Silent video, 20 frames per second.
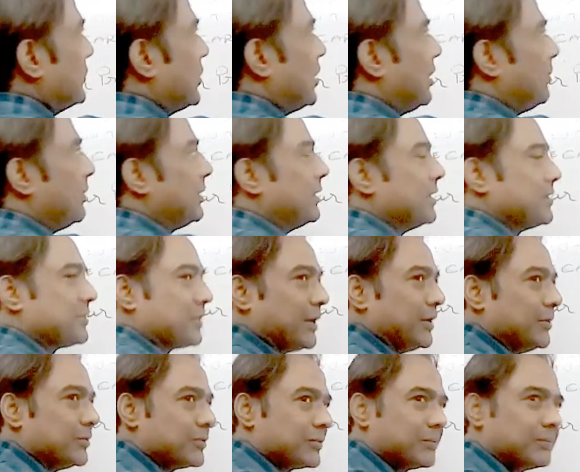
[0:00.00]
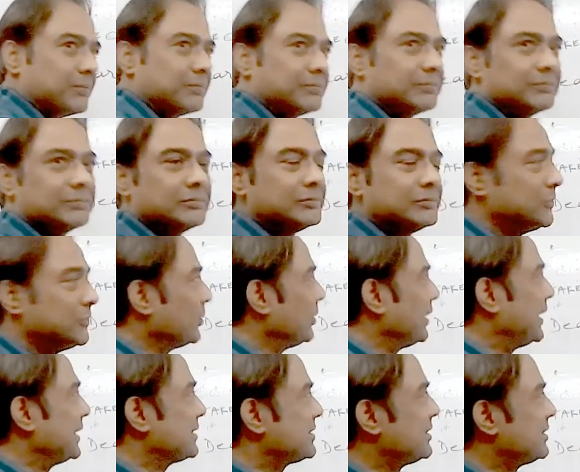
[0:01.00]
Keep in this range.
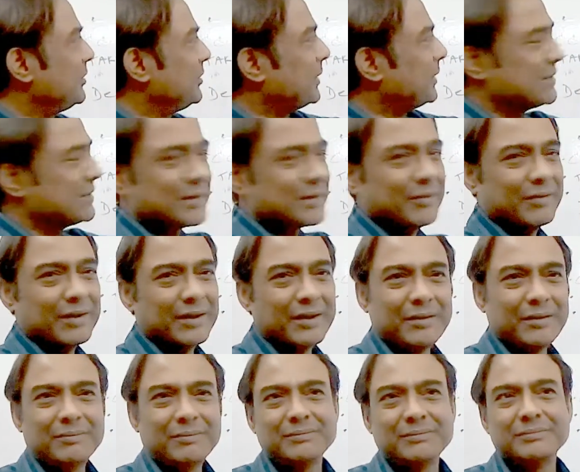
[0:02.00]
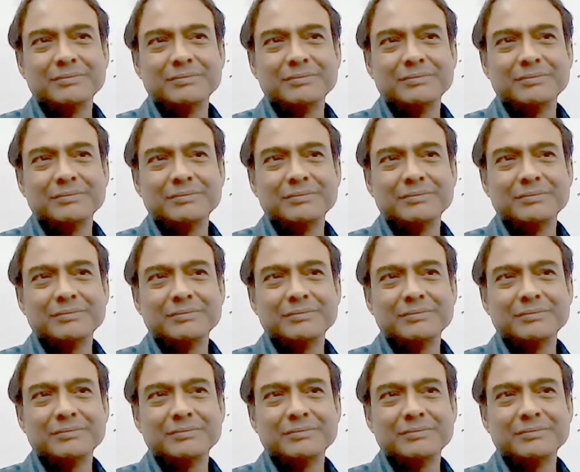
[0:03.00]
Don't exceed 170.